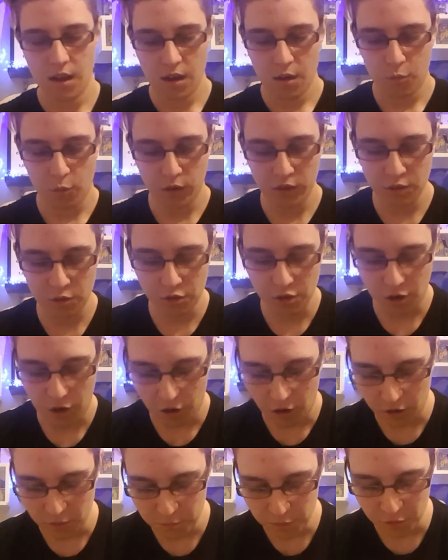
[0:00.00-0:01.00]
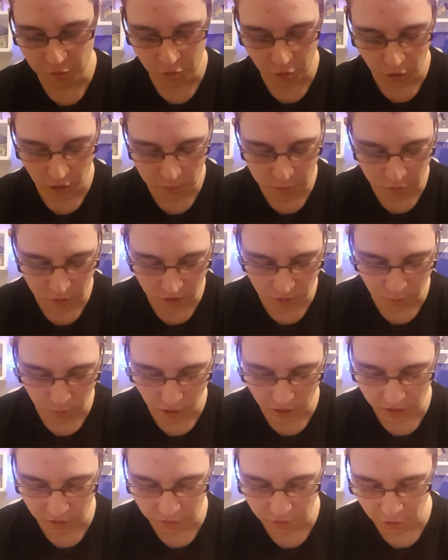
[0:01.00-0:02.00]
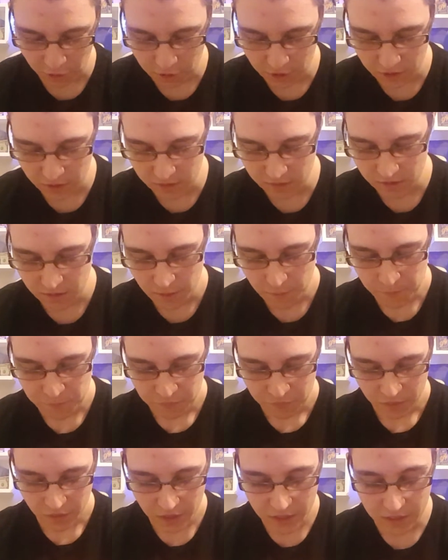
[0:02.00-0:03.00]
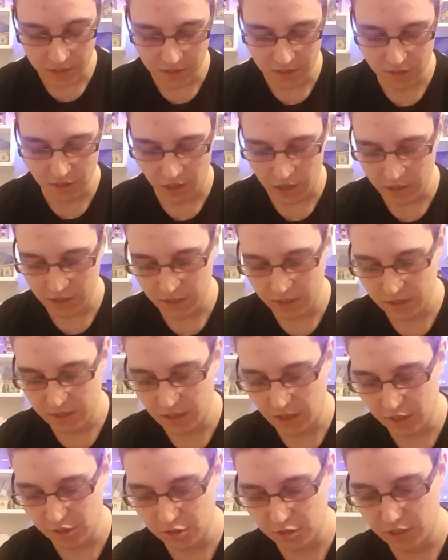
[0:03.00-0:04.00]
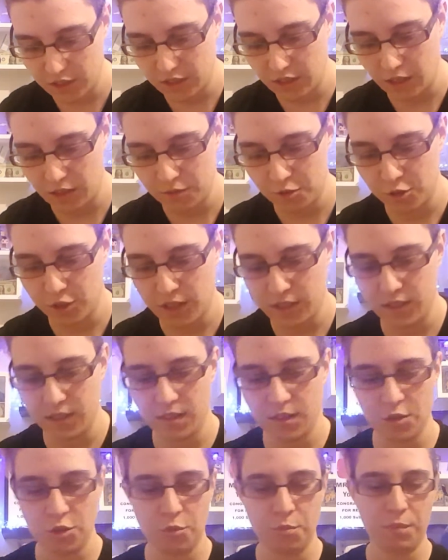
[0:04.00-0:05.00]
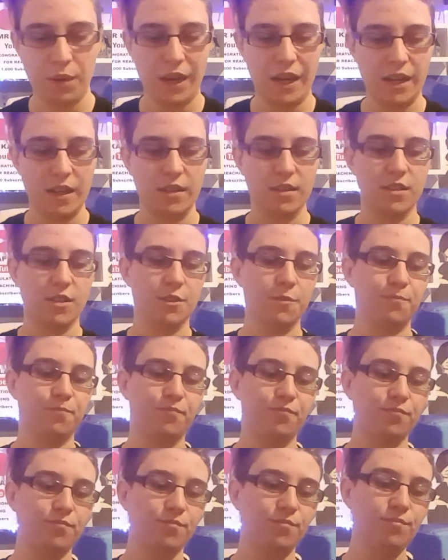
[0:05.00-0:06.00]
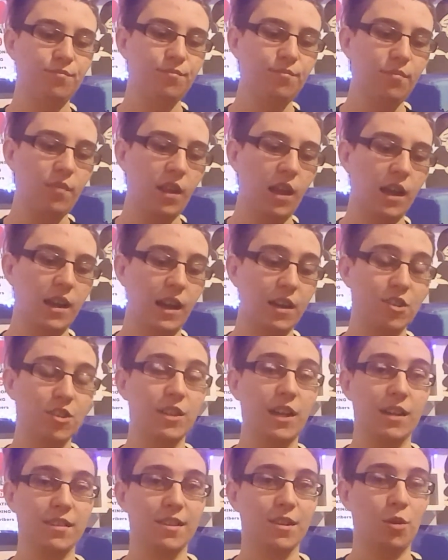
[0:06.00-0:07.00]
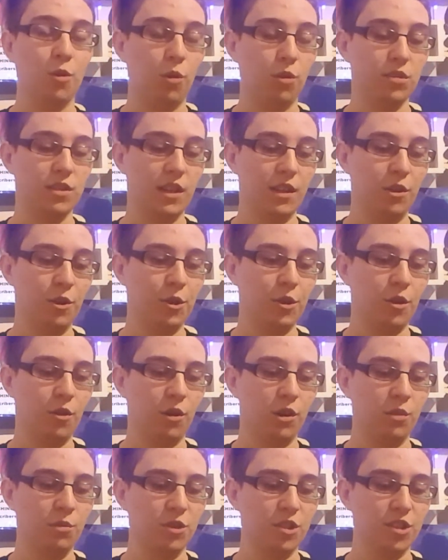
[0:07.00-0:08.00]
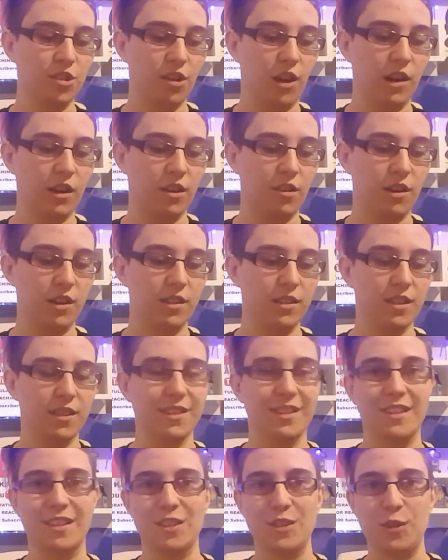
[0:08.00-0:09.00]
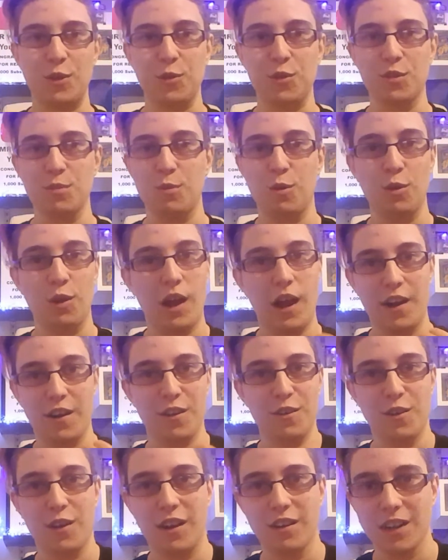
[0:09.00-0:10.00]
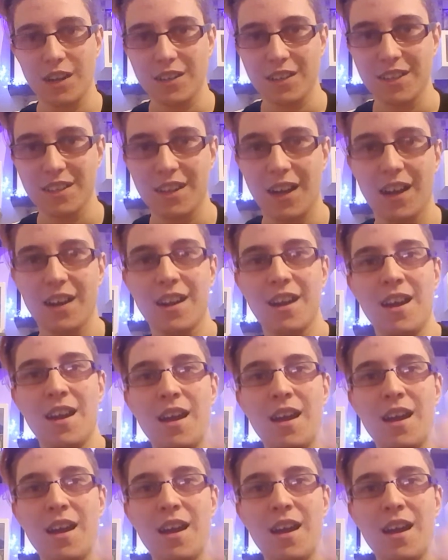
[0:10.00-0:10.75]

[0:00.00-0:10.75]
One little con before I put the microphone inside is actually that you get this little piece. It actually has the Corsair logo on it, which is kind of crazy because it's so small. I don't know how they did that.